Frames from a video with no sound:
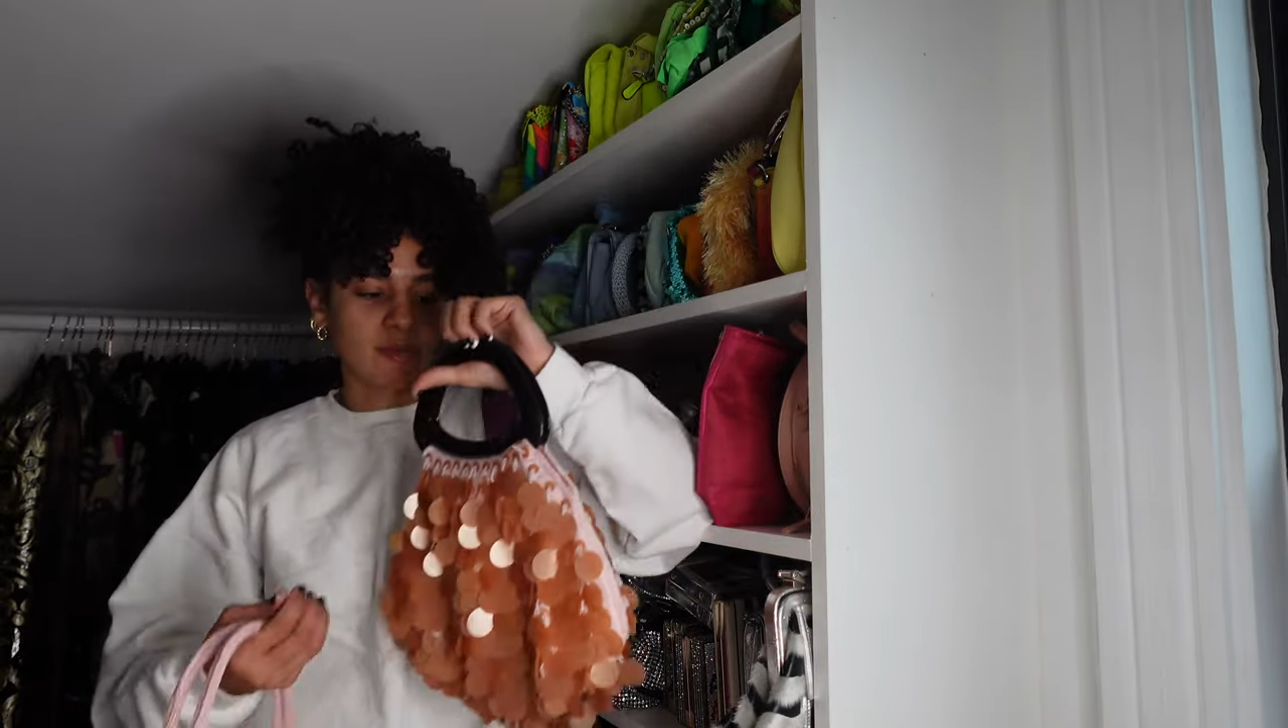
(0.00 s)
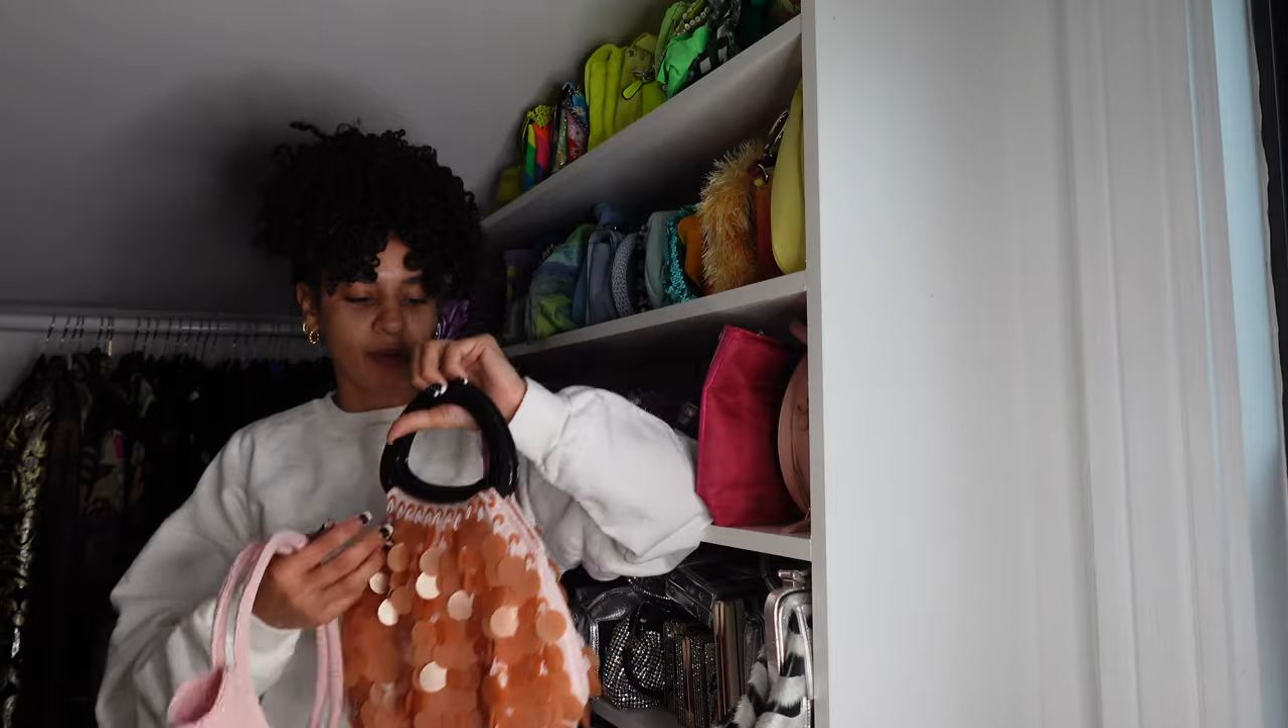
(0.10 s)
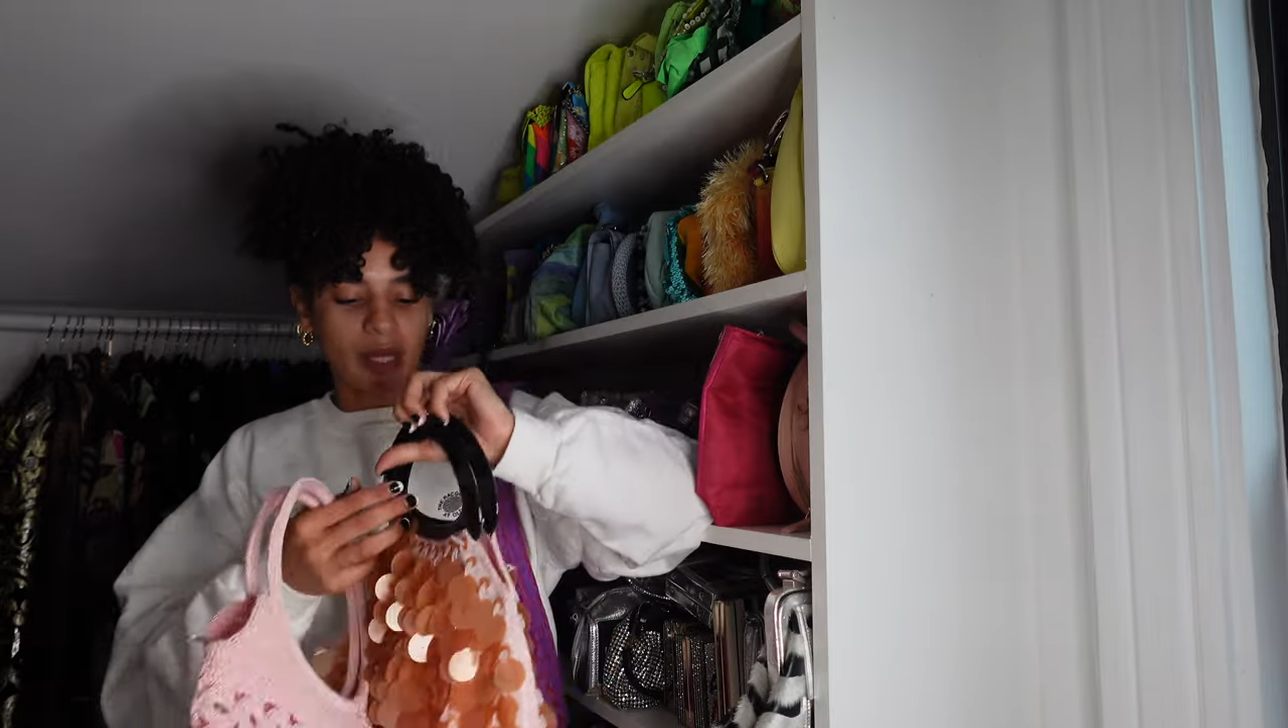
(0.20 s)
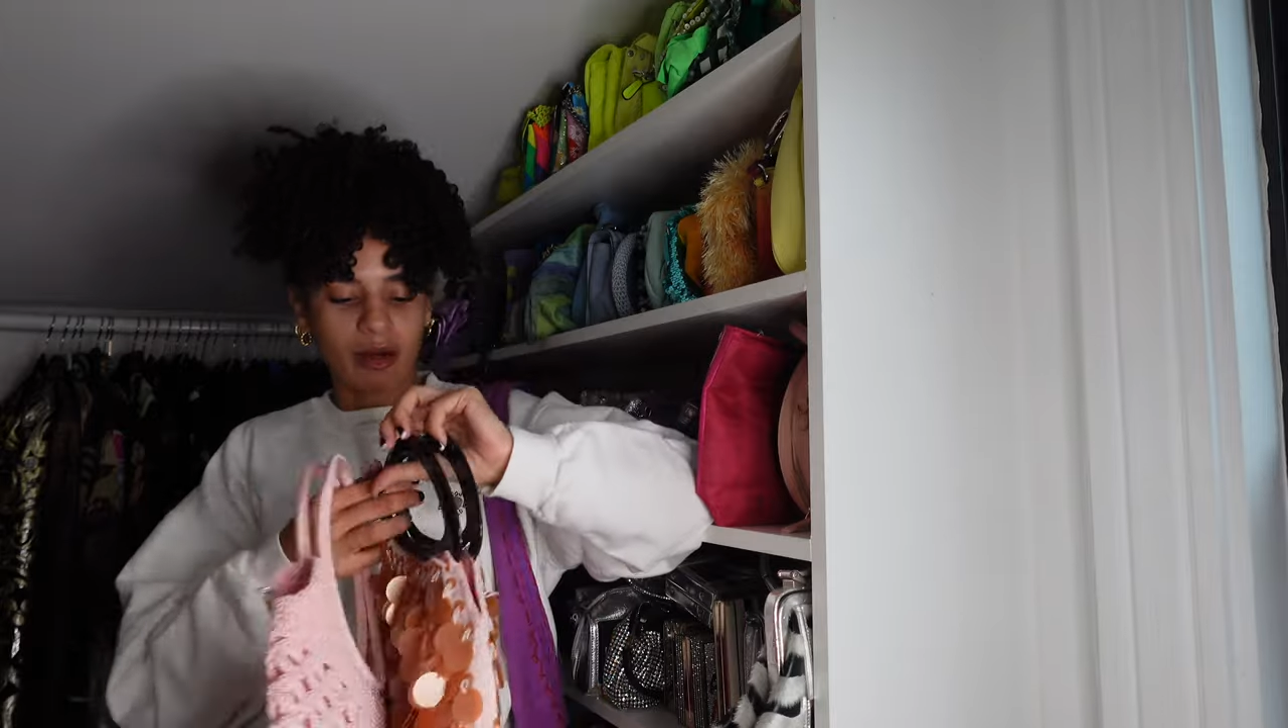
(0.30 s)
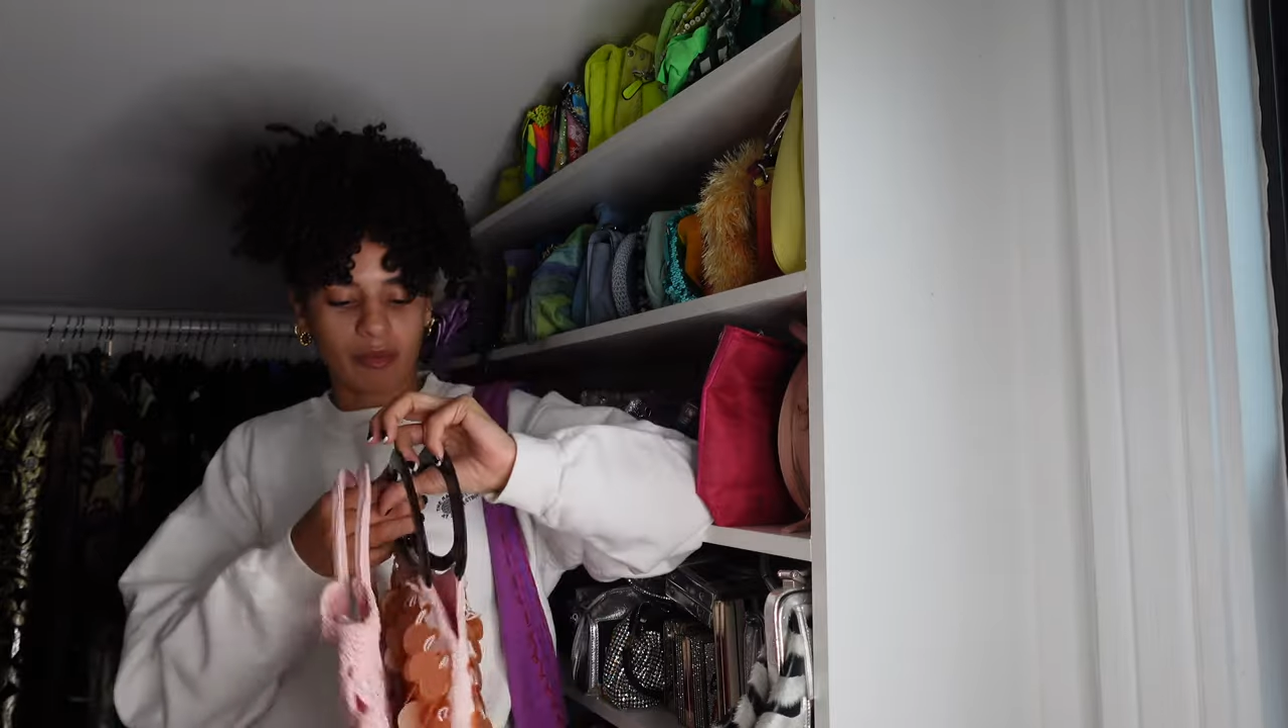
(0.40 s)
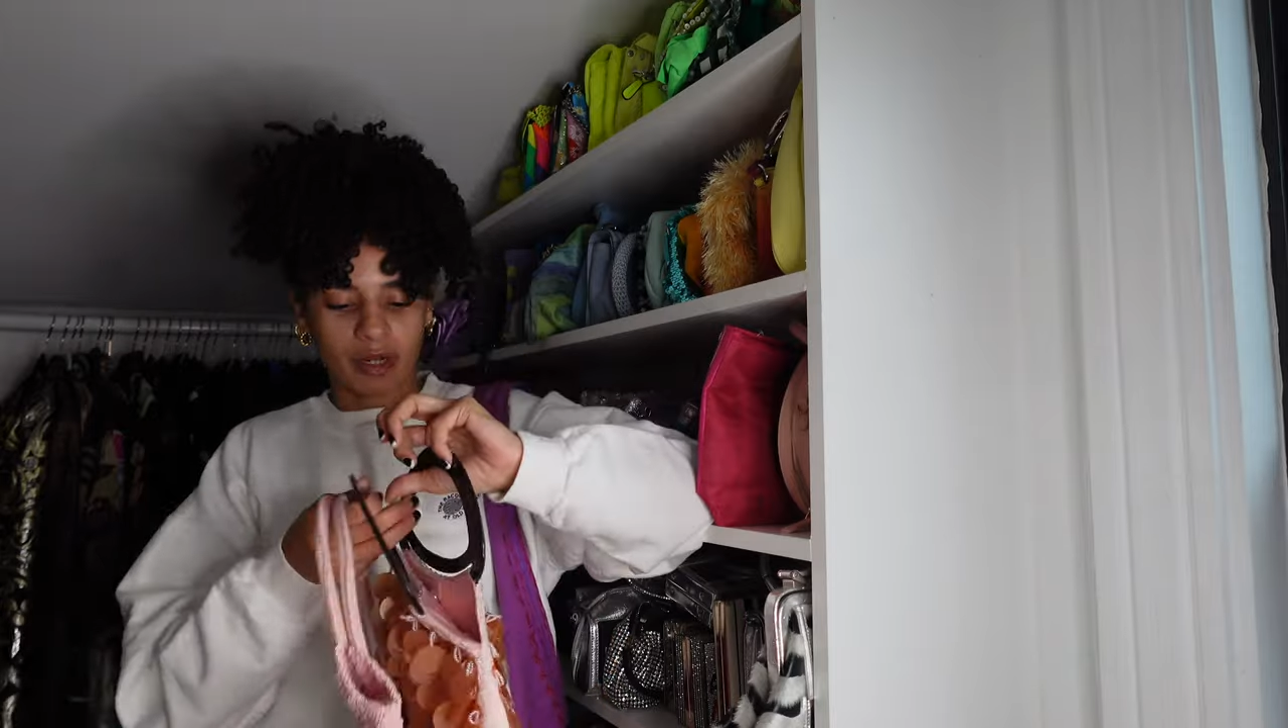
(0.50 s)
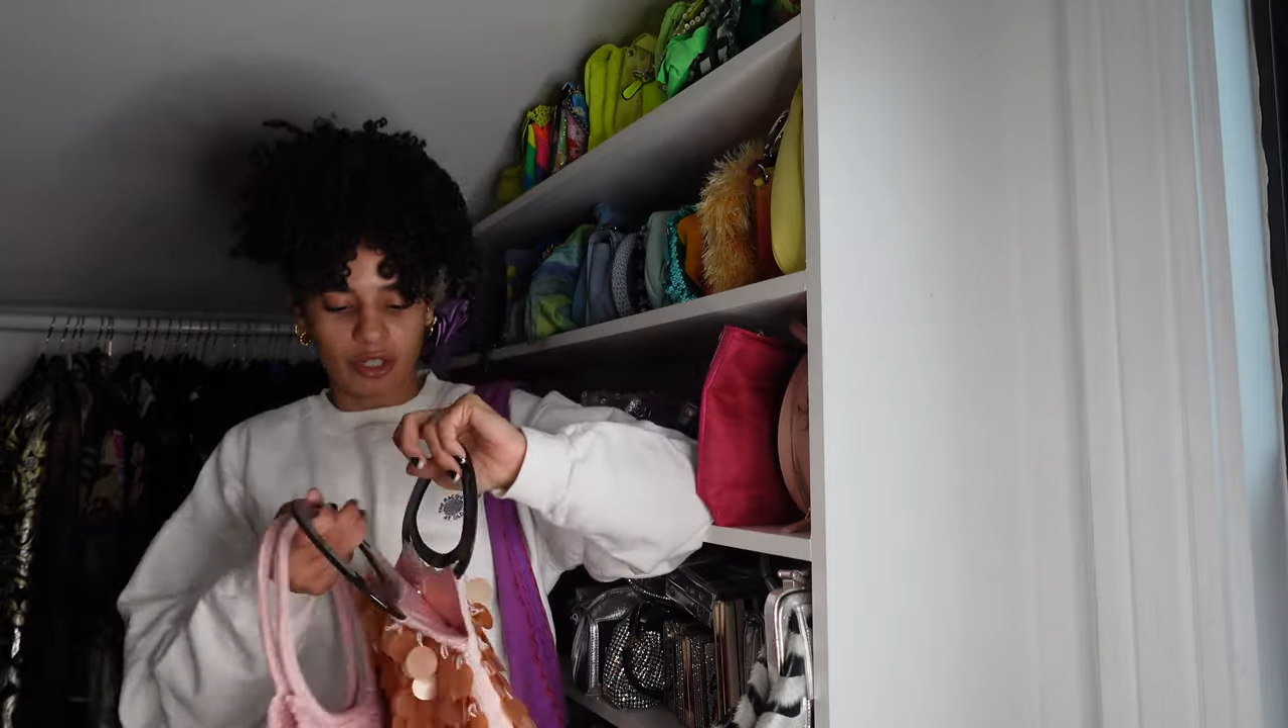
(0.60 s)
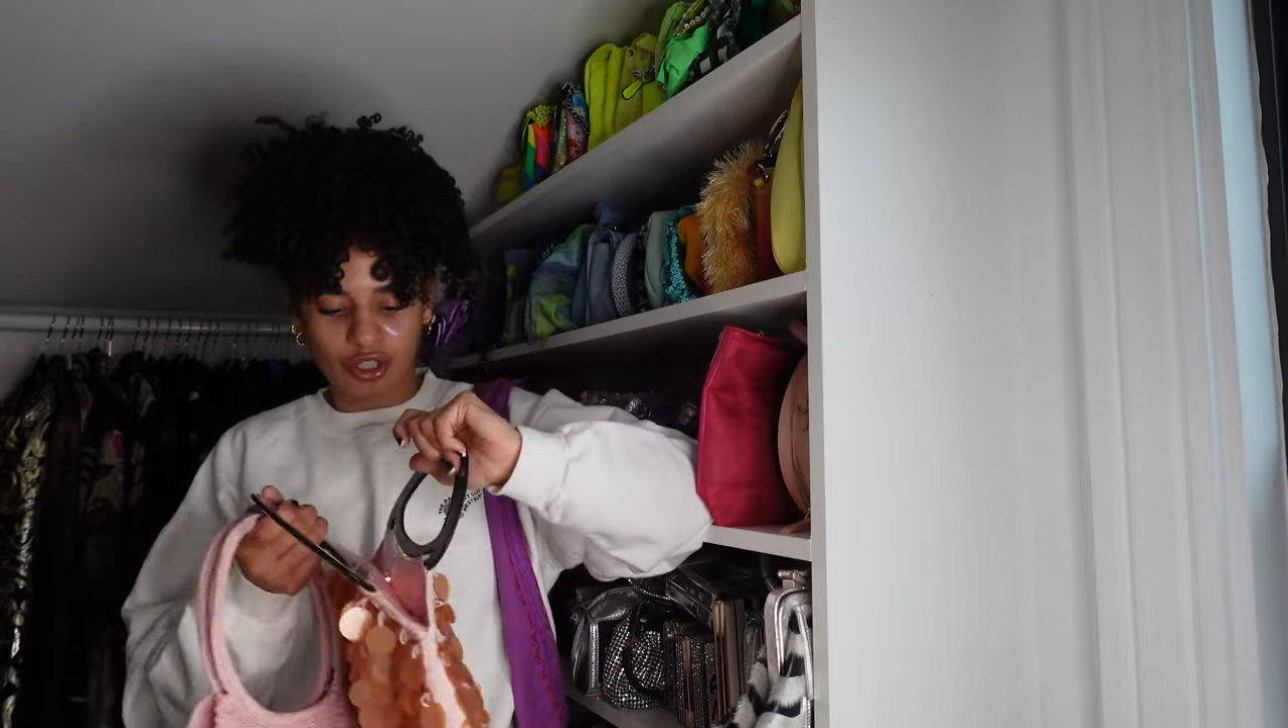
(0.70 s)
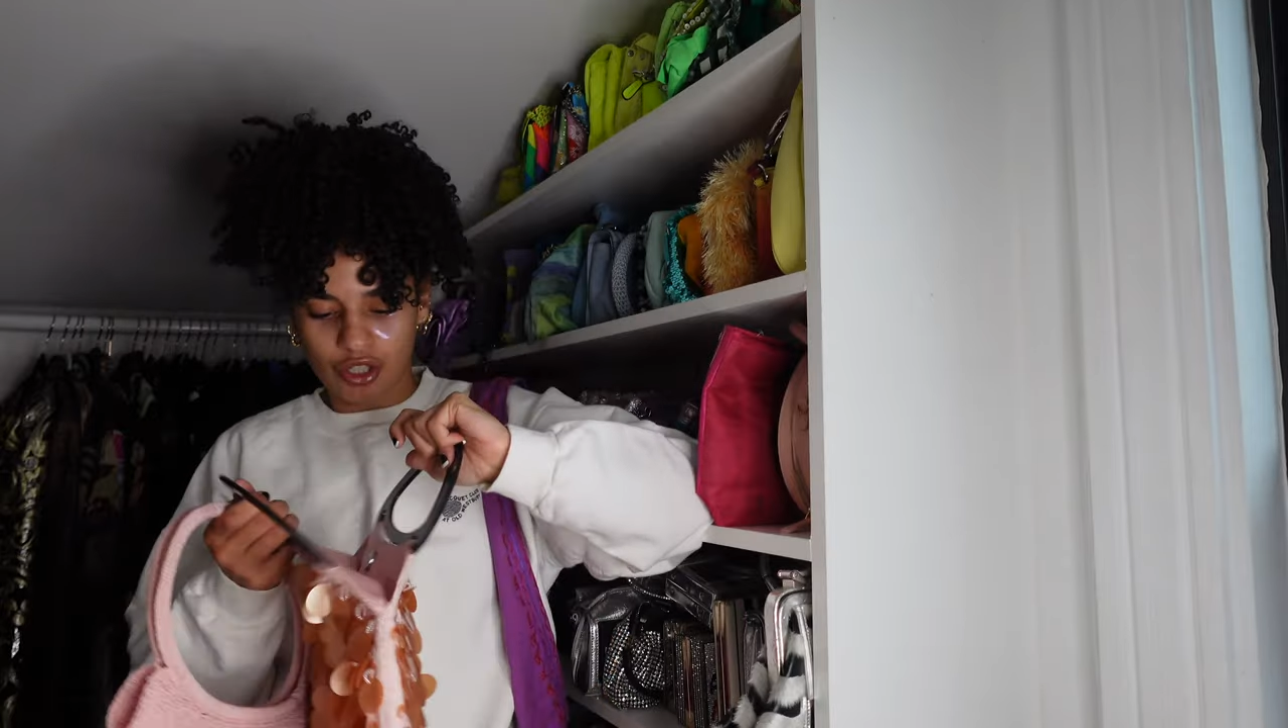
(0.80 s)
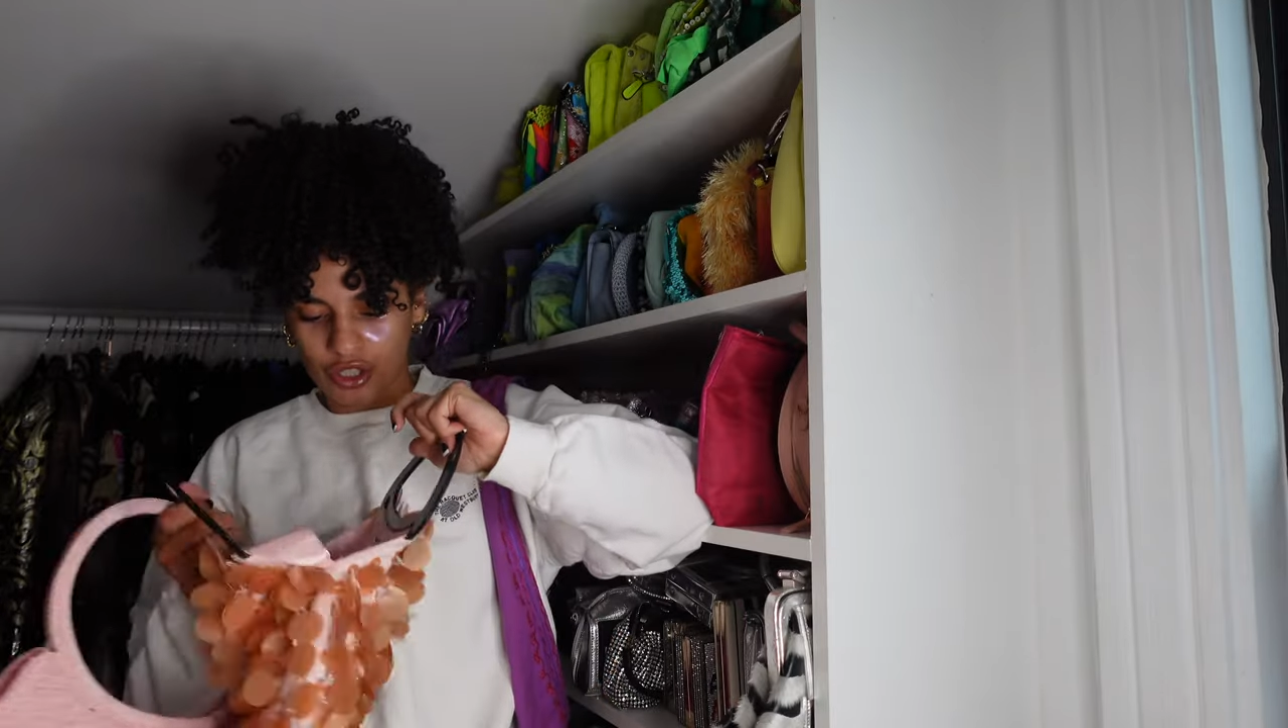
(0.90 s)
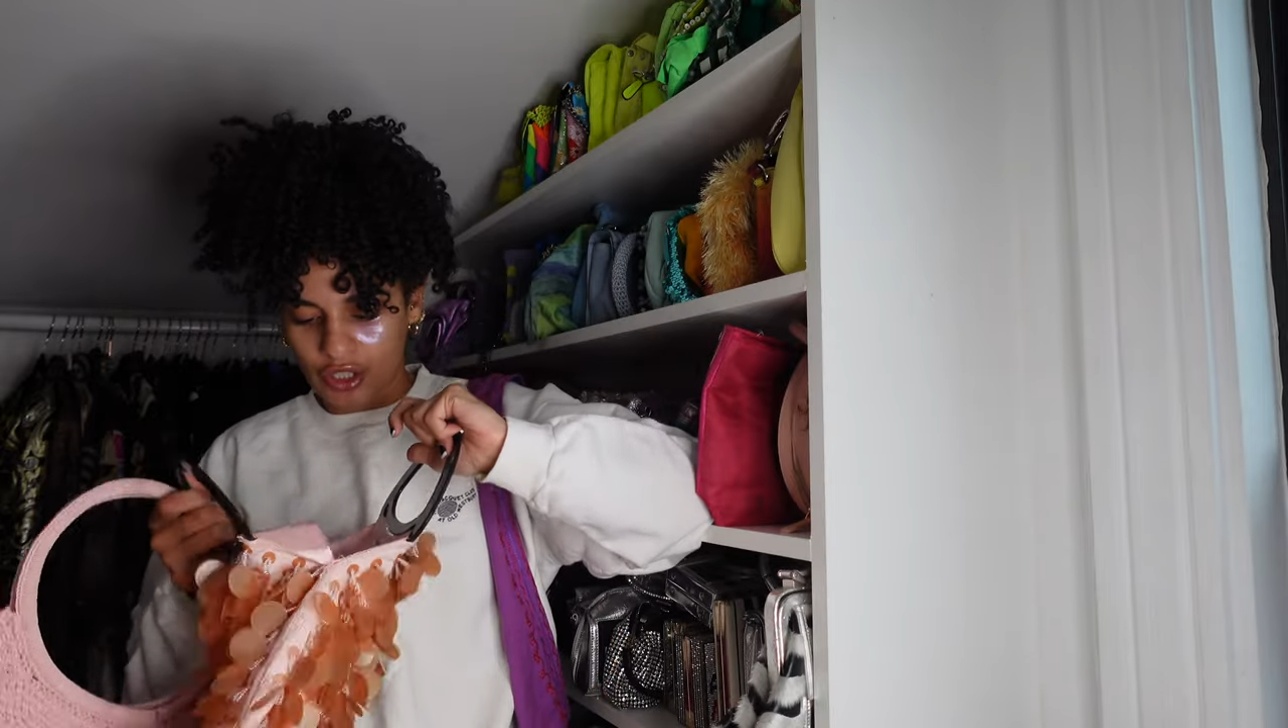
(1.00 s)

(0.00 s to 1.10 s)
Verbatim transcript: Maybe like a brunch